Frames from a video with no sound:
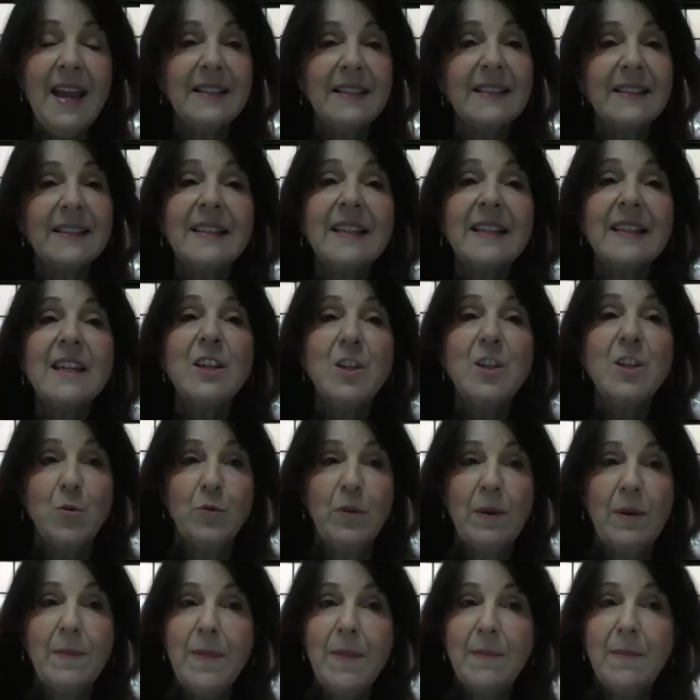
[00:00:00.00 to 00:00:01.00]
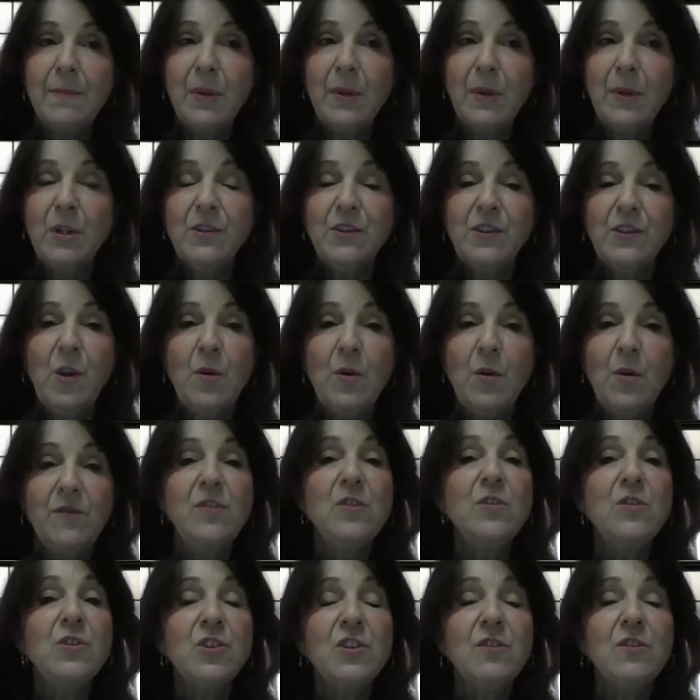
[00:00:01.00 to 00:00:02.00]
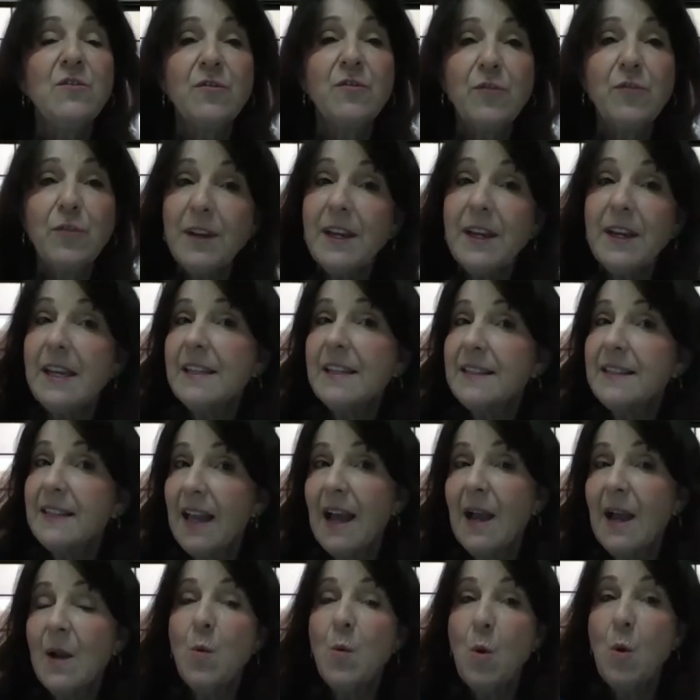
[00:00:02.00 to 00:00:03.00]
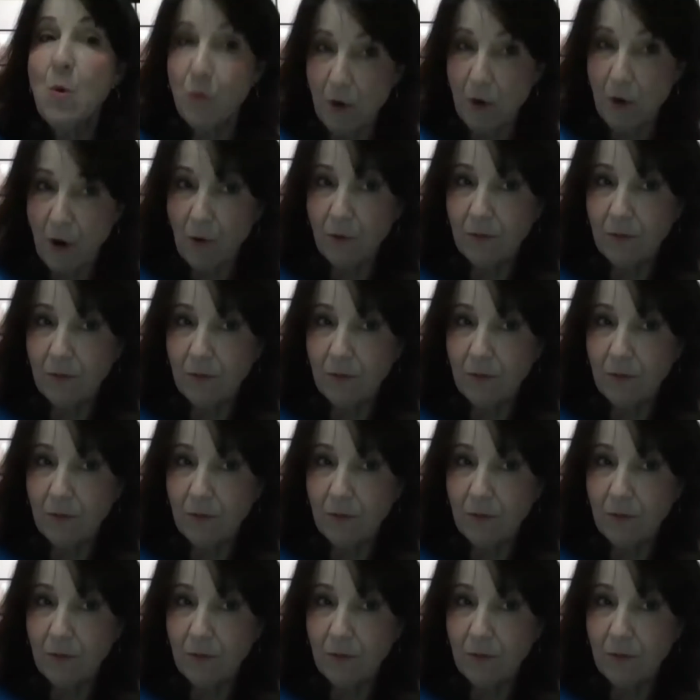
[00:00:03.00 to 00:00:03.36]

see you, remember? So if you should freeze, I won't know.